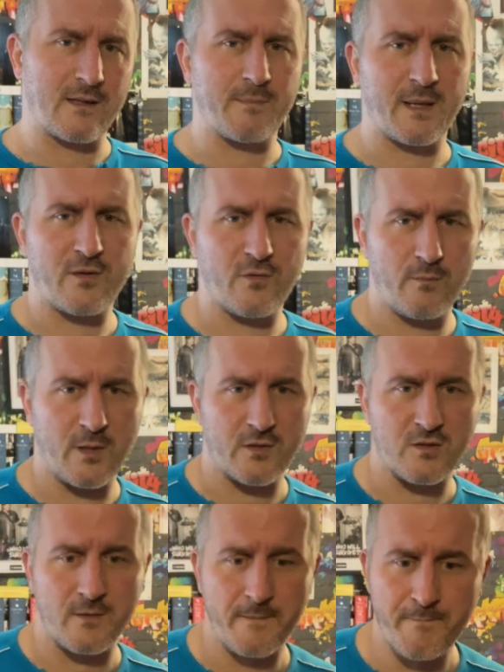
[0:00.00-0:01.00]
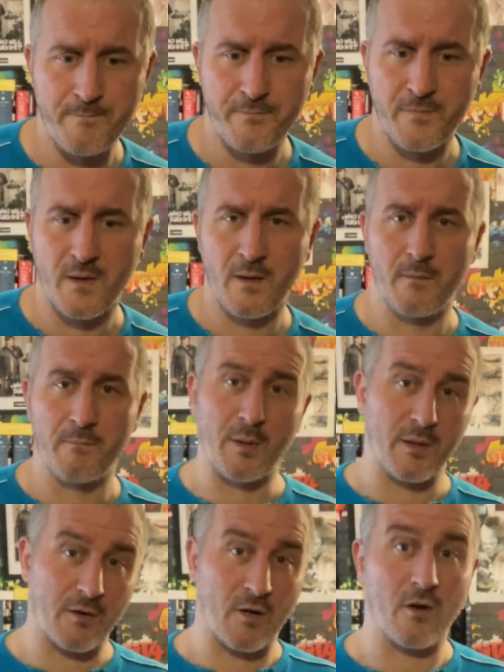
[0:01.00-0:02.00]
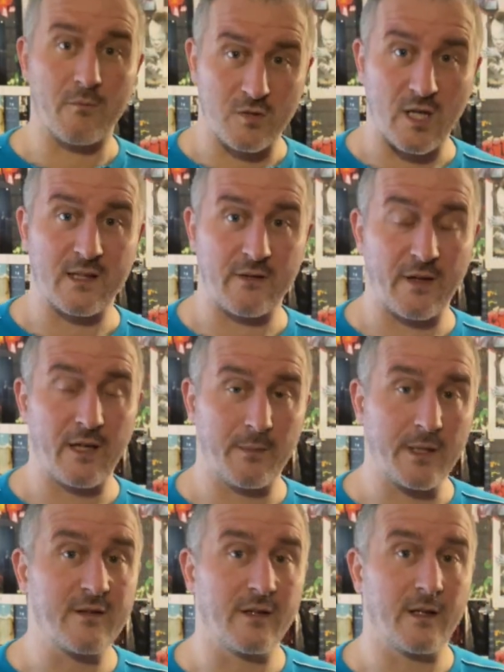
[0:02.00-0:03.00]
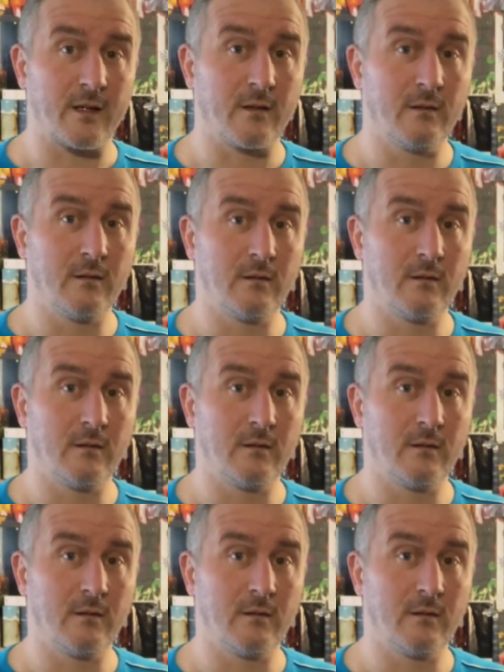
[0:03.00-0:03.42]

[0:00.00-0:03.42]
by so much. But there are objective elements in there.